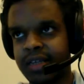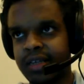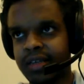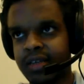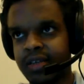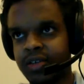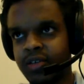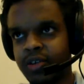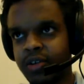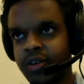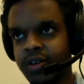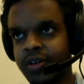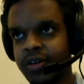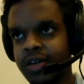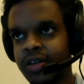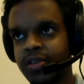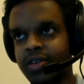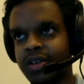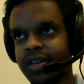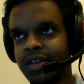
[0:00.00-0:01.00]
you know, you need
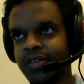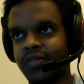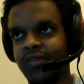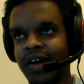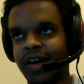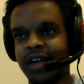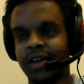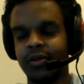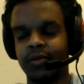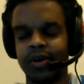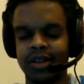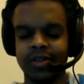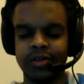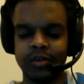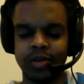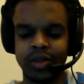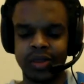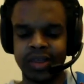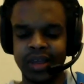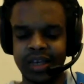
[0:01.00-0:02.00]
to define what those
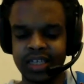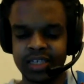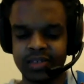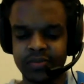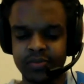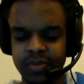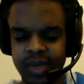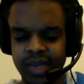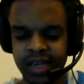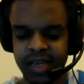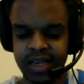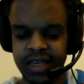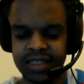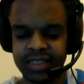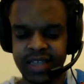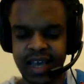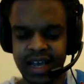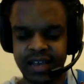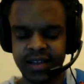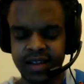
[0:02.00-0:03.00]
things mean
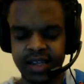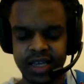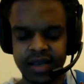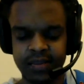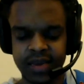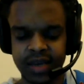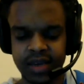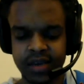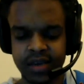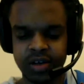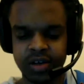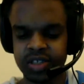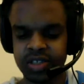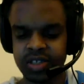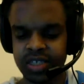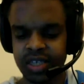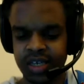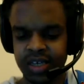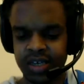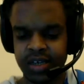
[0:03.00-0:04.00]
exactly, because,
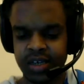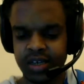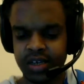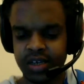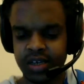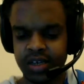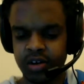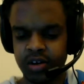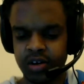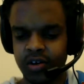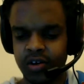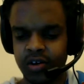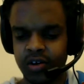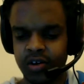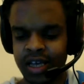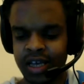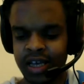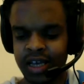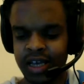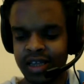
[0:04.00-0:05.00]
you know,
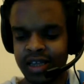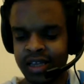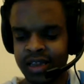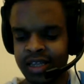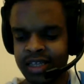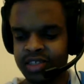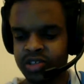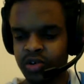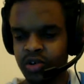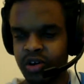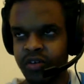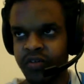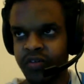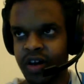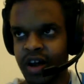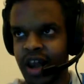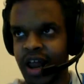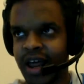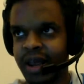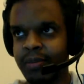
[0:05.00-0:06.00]
in this sort of
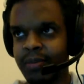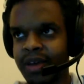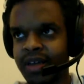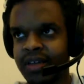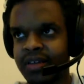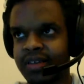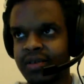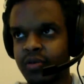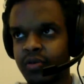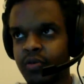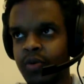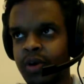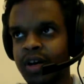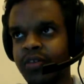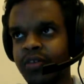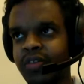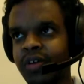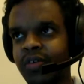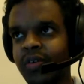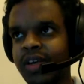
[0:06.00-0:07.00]
climate, one of the
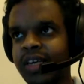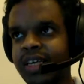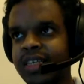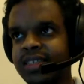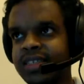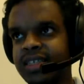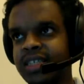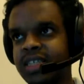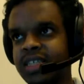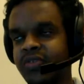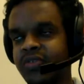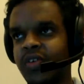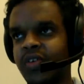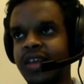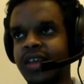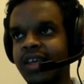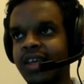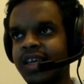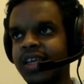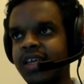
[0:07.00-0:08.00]
reasons for the
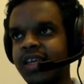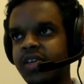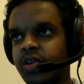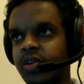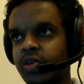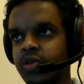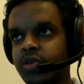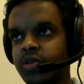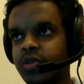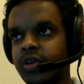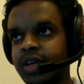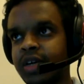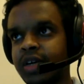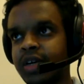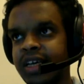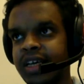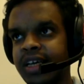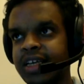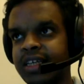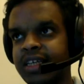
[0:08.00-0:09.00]
EU
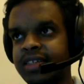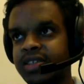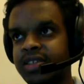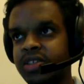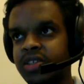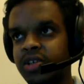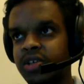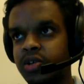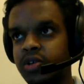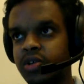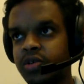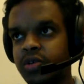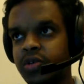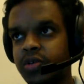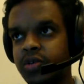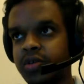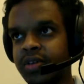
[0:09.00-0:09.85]
is to